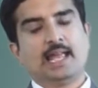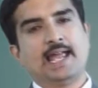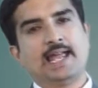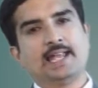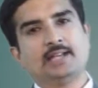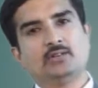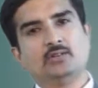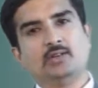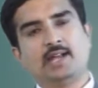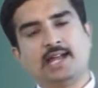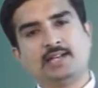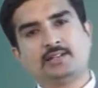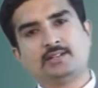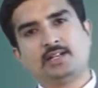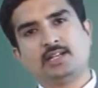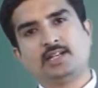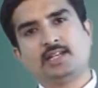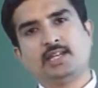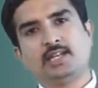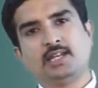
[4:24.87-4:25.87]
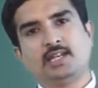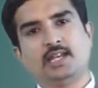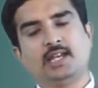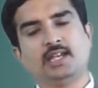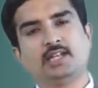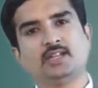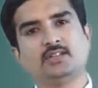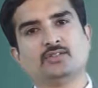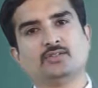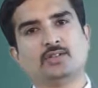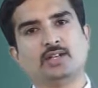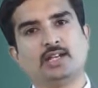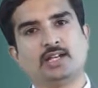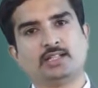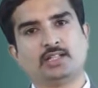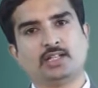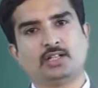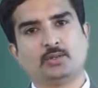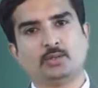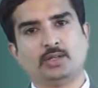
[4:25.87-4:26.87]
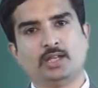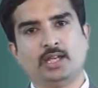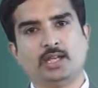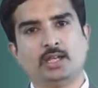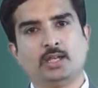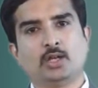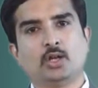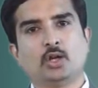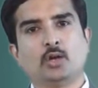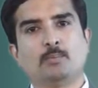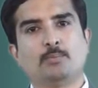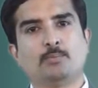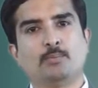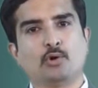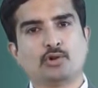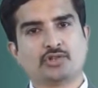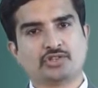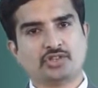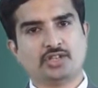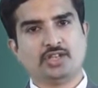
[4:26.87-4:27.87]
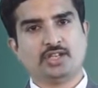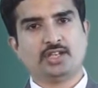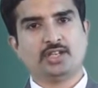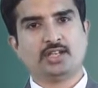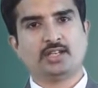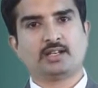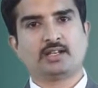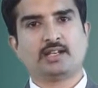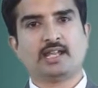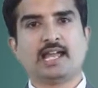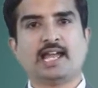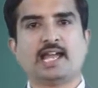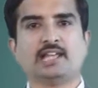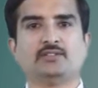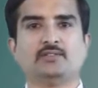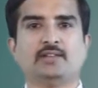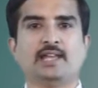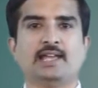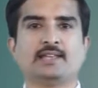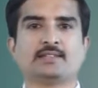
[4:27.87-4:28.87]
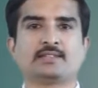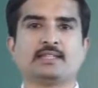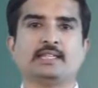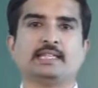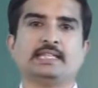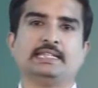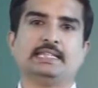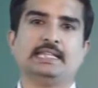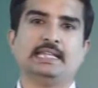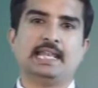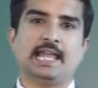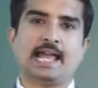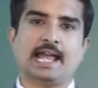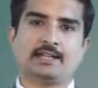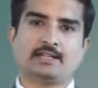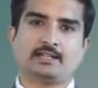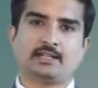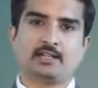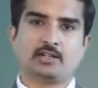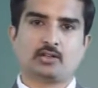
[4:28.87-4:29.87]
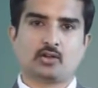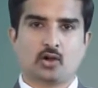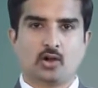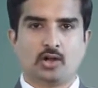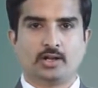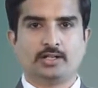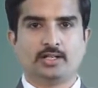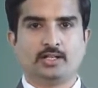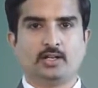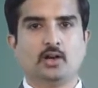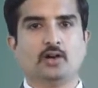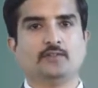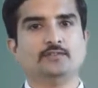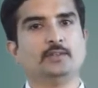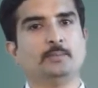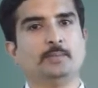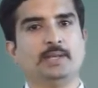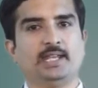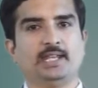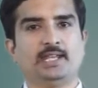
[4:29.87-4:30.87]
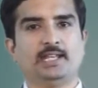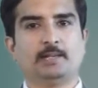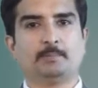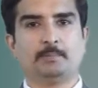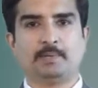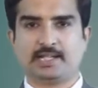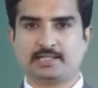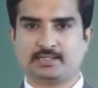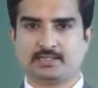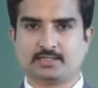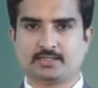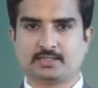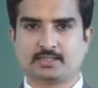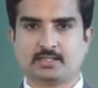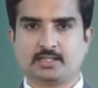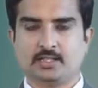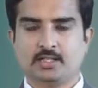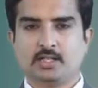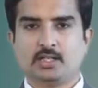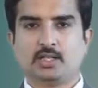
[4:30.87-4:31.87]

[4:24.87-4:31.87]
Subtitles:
and laterally it is related to the posterior as well as the lateral cord of the brachial plexus.